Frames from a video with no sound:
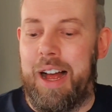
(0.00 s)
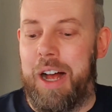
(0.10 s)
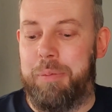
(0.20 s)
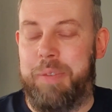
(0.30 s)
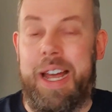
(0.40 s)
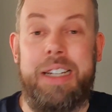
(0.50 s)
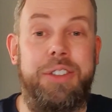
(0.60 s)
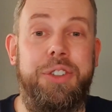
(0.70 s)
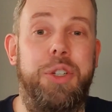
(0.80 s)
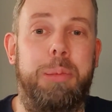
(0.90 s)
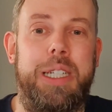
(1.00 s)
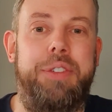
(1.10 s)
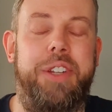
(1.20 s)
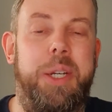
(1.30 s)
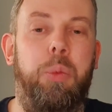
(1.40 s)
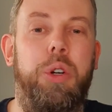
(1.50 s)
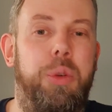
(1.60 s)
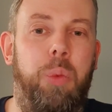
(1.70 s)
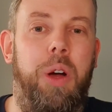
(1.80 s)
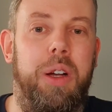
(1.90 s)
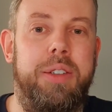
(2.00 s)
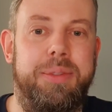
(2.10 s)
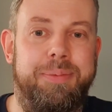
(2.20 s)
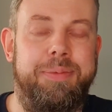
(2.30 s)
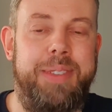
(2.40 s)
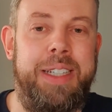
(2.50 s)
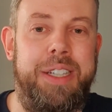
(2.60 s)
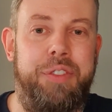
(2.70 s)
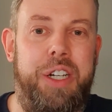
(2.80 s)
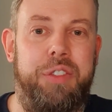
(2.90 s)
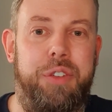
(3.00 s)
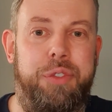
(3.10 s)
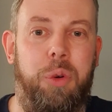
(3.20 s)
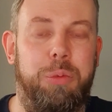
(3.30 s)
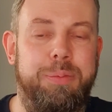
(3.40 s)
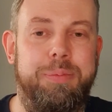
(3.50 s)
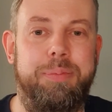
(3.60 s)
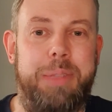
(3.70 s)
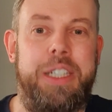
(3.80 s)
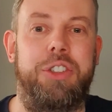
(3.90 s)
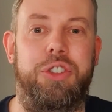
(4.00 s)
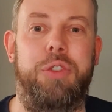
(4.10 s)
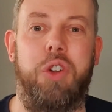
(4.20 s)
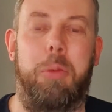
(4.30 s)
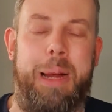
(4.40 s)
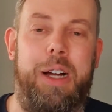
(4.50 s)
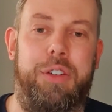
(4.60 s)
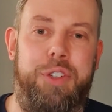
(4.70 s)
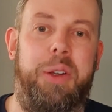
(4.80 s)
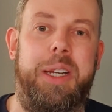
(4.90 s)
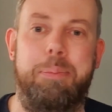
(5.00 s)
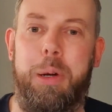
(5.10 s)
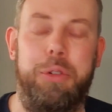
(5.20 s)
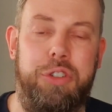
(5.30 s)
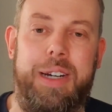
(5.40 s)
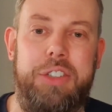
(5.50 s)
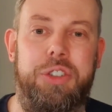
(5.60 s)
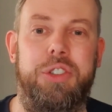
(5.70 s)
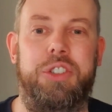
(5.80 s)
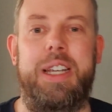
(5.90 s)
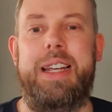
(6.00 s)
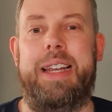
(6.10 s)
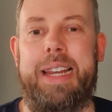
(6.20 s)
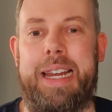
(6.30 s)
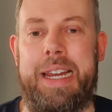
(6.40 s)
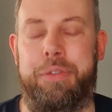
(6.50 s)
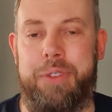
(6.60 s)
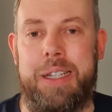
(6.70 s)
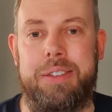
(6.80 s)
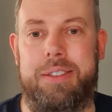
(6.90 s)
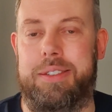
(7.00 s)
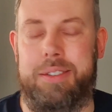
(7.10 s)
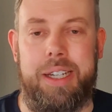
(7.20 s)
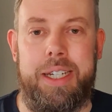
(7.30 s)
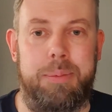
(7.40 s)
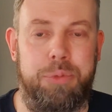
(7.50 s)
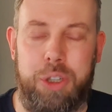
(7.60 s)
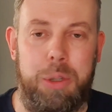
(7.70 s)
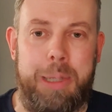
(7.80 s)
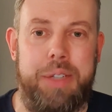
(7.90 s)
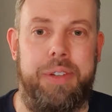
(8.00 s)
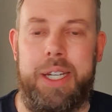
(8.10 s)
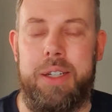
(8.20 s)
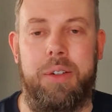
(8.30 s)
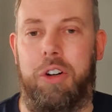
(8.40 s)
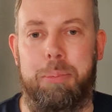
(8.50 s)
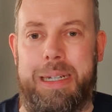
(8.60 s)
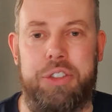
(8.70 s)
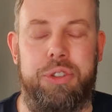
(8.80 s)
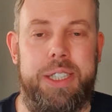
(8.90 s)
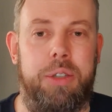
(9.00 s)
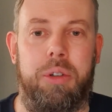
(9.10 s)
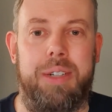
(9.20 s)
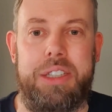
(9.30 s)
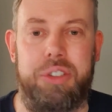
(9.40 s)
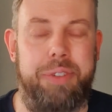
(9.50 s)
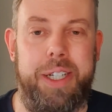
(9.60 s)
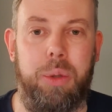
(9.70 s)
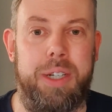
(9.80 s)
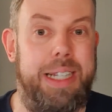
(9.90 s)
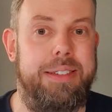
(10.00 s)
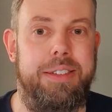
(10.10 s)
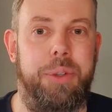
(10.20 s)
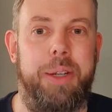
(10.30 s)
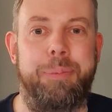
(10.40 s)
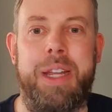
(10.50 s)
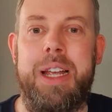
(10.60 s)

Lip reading: and you believe that it wouldn't work in the event of a fault because you've got power flowing in both directions if there's, say, solar PV or battery or electric vehicle connected to it?